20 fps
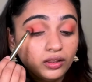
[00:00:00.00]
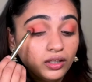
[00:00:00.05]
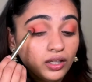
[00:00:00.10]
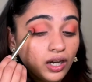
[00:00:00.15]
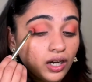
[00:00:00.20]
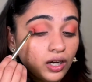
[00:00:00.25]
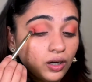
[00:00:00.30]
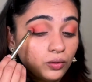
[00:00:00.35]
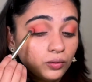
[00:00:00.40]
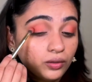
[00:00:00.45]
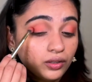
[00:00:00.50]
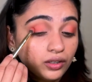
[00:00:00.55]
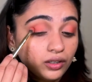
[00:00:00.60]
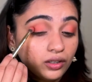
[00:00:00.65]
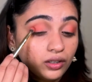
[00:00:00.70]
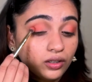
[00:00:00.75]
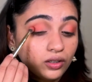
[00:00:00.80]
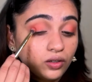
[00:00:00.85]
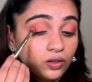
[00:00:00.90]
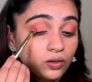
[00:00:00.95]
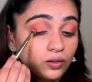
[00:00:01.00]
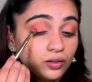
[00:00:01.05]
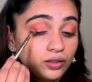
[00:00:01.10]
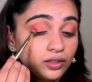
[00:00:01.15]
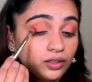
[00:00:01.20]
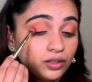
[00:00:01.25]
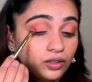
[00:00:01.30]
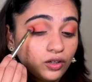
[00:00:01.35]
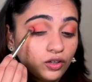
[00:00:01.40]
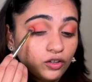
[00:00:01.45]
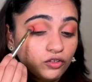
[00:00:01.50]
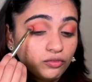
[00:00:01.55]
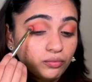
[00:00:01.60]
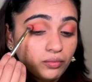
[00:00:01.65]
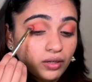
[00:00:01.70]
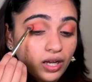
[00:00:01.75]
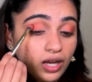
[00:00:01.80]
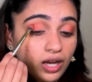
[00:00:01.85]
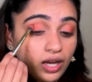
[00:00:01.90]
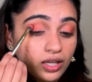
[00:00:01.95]
the outer corner of
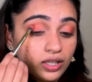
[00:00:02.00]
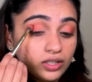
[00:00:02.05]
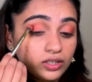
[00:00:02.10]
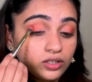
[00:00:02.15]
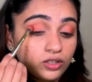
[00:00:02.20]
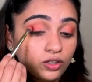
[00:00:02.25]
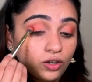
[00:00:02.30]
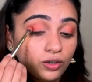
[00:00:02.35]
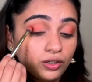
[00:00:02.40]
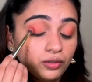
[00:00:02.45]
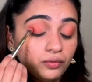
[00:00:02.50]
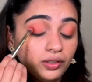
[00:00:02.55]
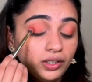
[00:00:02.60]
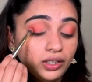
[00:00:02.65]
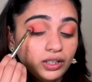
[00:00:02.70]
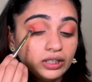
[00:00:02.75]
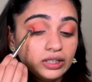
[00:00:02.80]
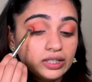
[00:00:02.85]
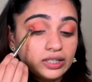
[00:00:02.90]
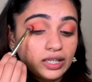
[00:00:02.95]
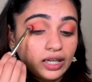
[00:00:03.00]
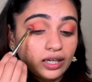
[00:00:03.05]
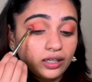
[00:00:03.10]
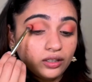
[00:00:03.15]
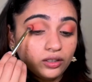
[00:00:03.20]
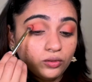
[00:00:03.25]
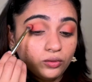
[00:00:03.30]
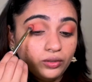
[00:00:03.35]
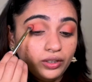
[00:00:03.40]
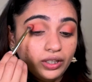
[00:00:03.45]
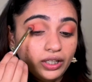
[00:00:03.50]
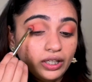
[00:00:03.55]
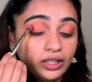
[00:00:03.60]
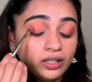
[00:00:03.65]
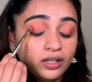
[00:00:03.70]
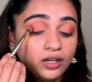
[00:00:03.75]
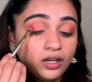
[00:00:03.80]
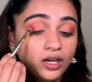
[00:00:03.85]
my eyes, not even till center, only